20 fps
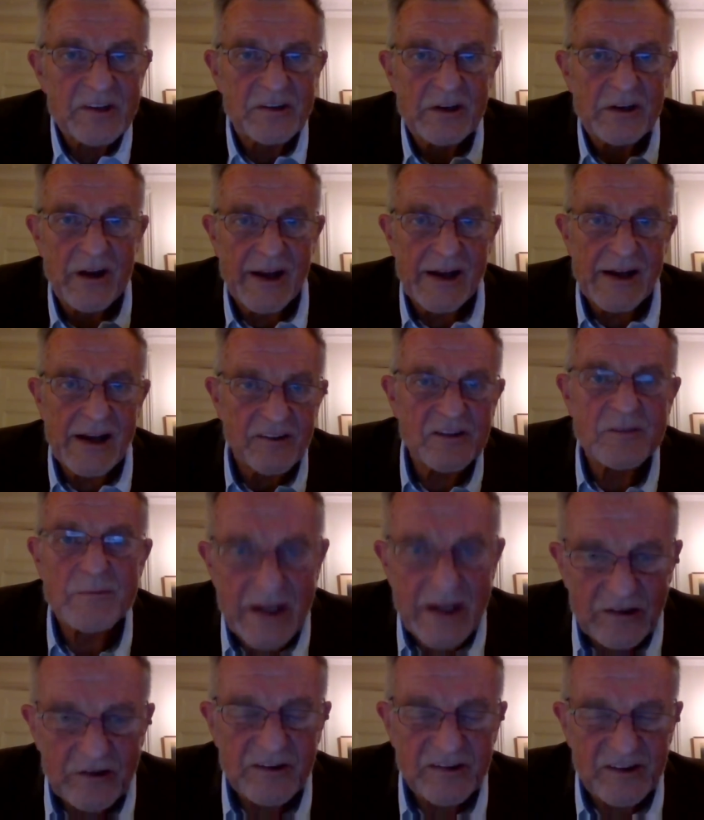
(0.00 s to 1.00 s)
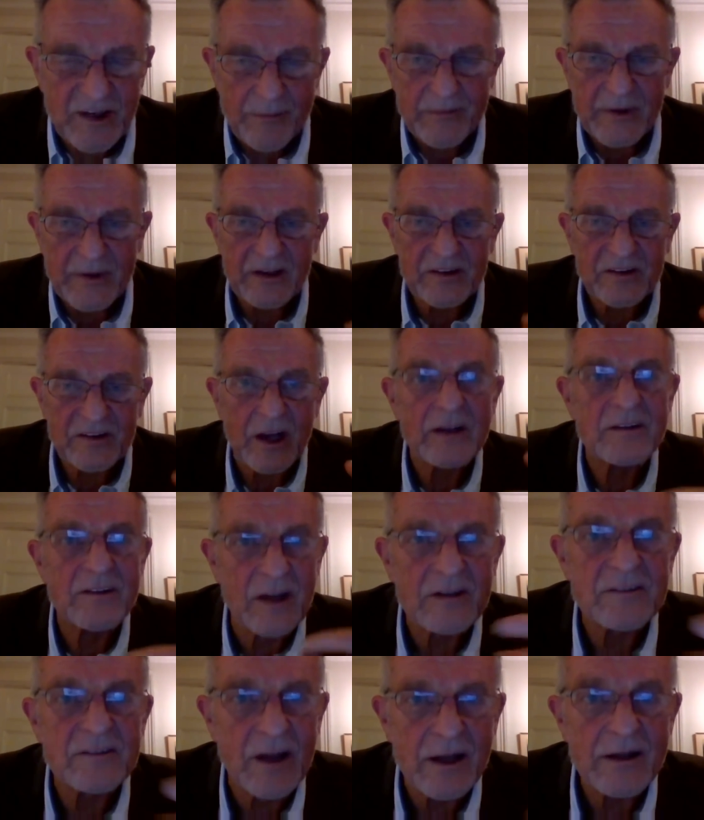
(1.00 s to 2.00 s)
An adolescent may do something,
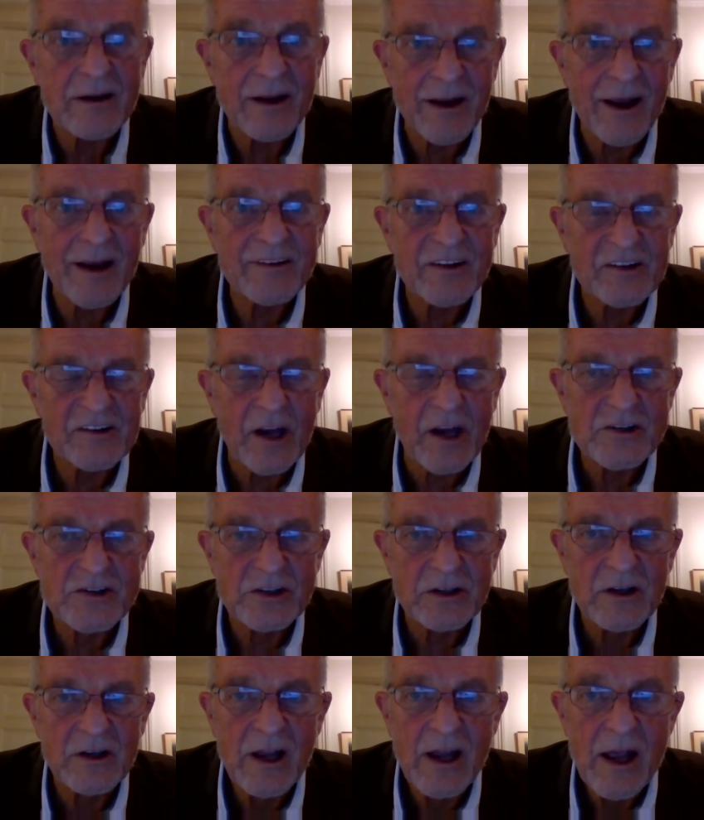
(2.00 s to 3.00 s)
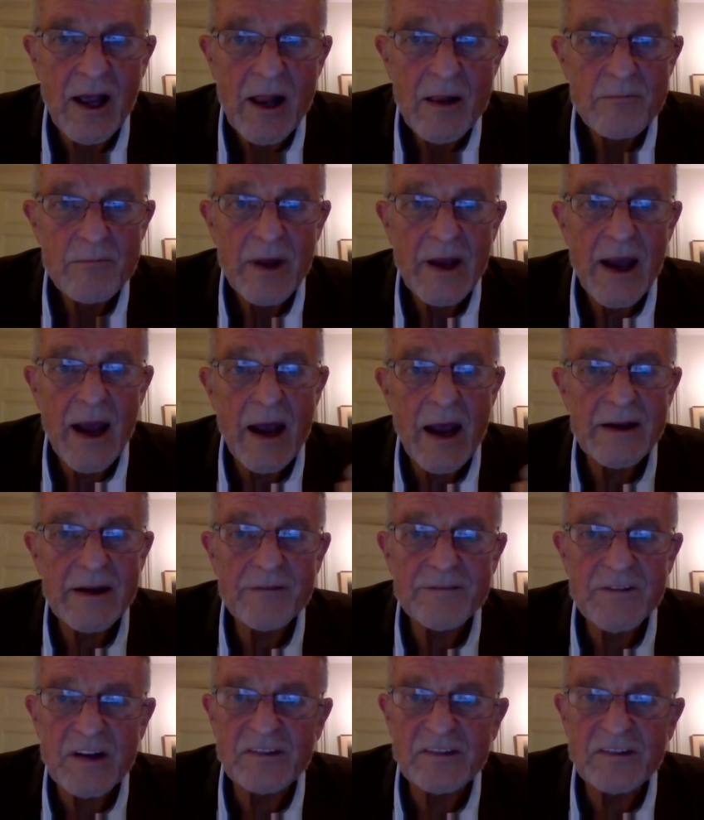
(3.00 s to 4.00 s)
it's antisocial. And if there's